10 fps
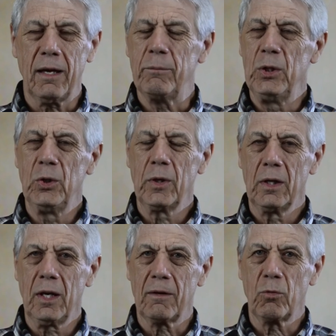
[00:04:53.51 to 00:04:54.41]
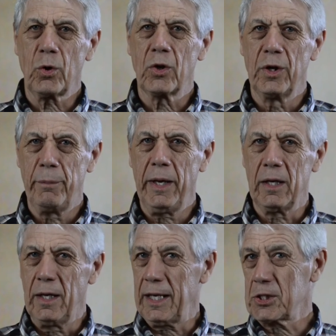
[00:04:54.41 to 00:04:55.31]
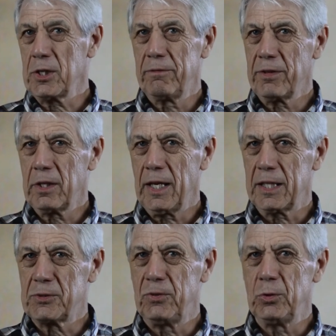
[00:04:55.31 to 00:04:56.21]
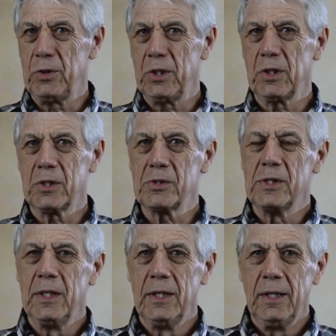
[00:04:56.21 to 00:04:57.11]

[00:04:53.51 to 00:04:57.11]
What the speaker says: I've been doing a lot of work on panel, actually, for the last few years.